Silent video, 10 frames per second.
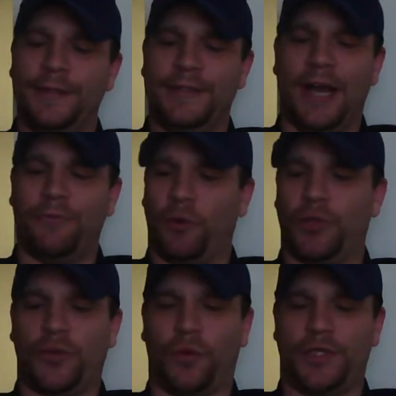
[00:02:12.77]
Down more
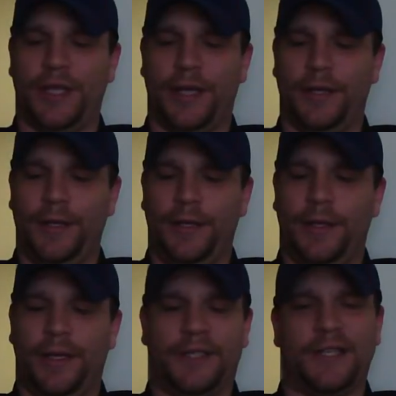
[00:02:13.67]
towards the end,
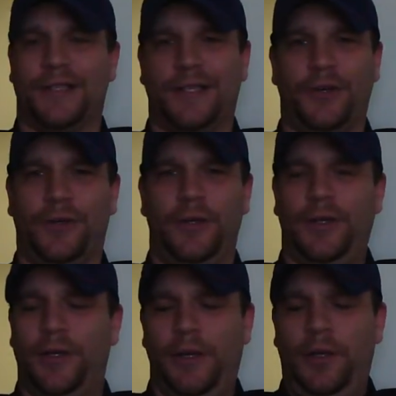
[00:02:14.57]
like I said, still
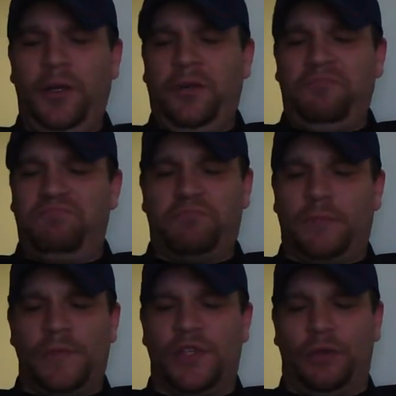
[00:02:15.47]

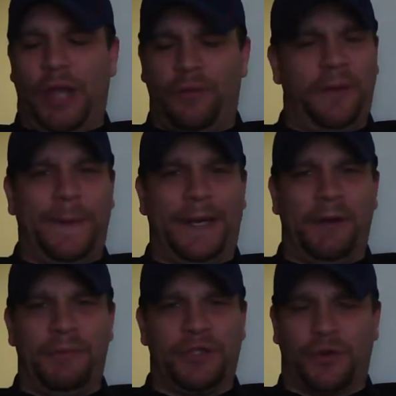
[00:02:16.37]
not really picking
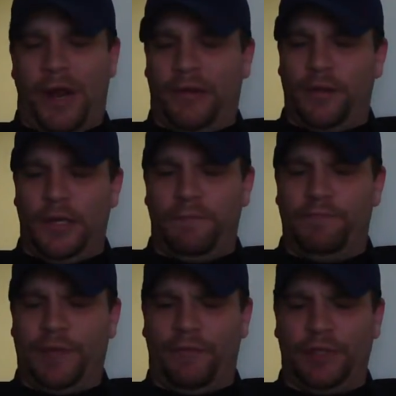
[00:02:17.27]
up in strength.
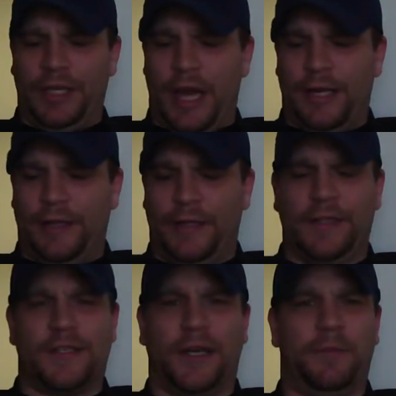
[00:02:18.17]
Definitely not anything
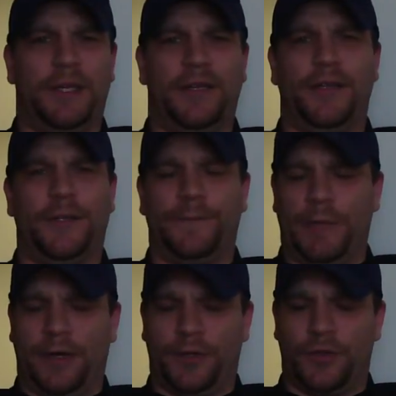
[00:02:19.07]
that's going to be, you know,
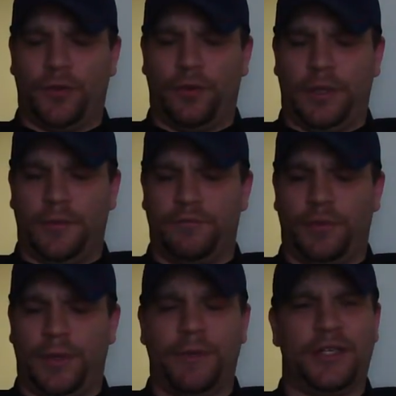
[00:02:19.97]
out of control.
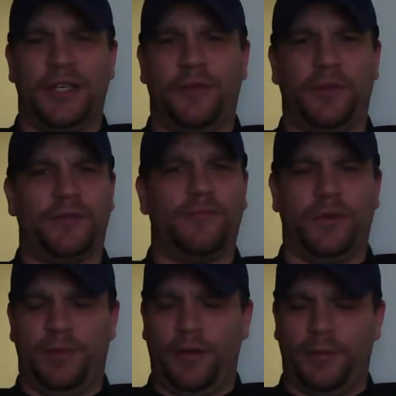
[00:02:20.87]
Pretty much anyone
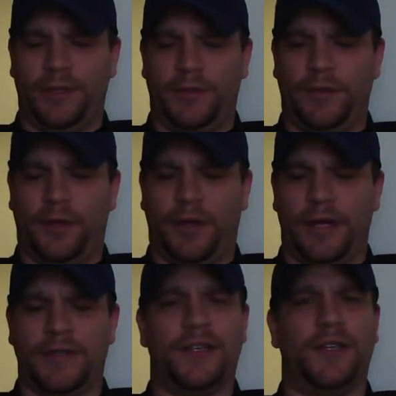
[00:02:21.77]
would be able to, you know,
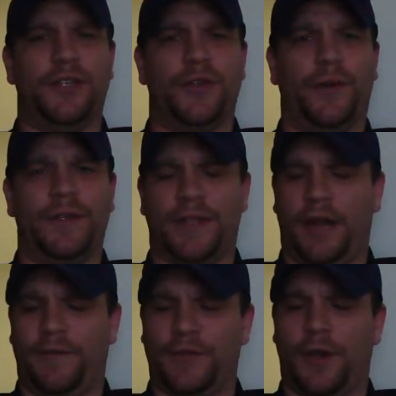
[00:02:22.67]
kind of sit and enjoy this
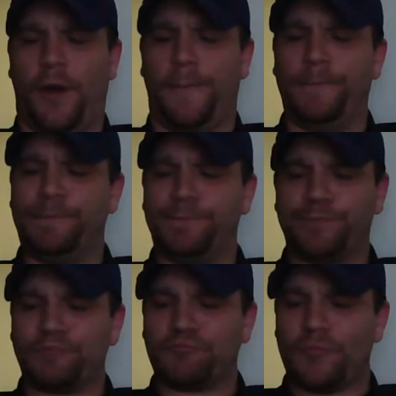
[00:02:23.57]
kind of a cigar.
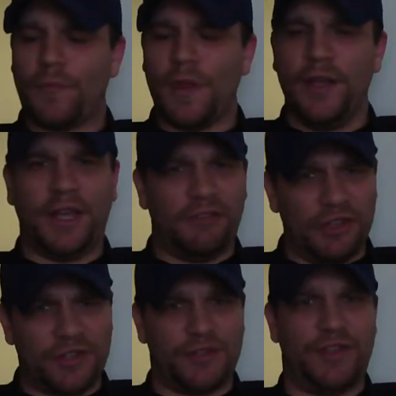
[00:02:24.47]
Again,
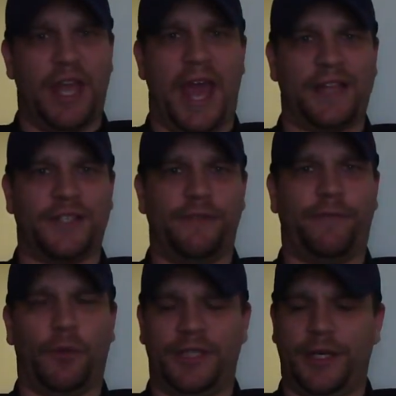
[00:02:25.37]
this is the Acid
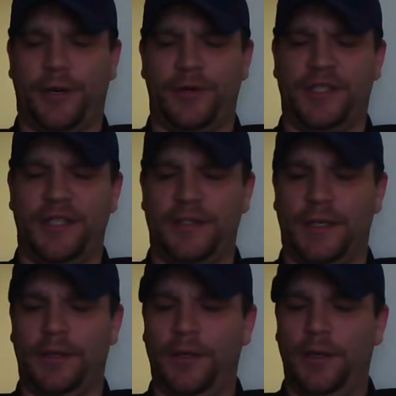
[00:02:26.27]
1400cc.